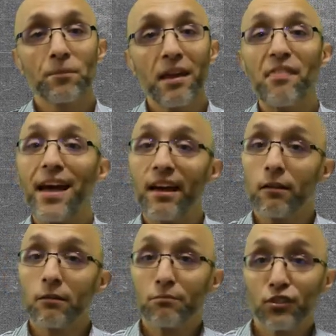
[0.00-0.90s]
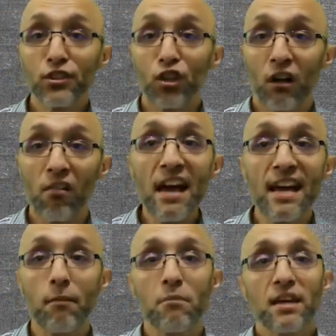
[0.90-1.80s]
and that such a
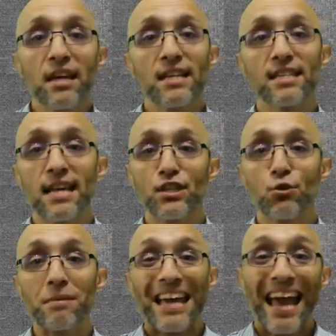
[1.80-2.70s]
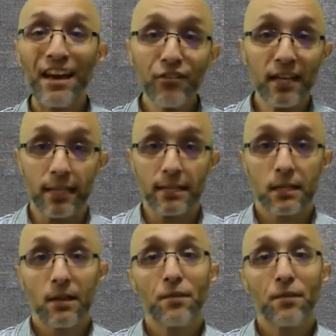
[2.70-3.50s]
claim is said to be evident